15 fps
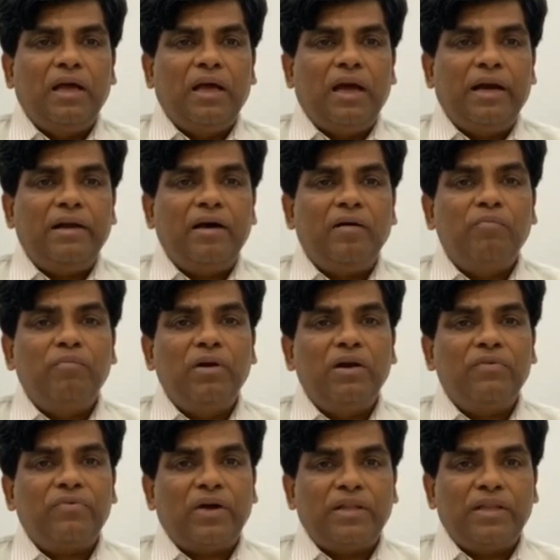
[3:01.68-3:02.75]
and humble
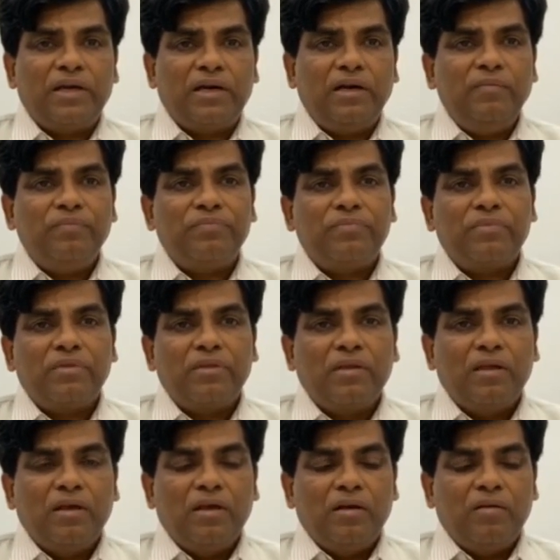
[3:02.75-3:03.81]
sadhaka
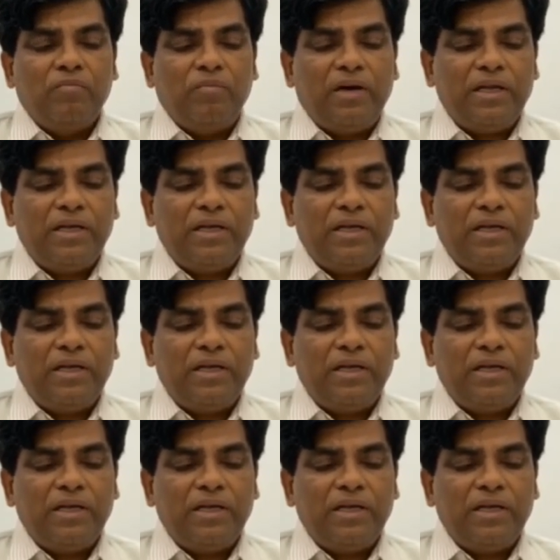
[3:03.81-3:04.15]
but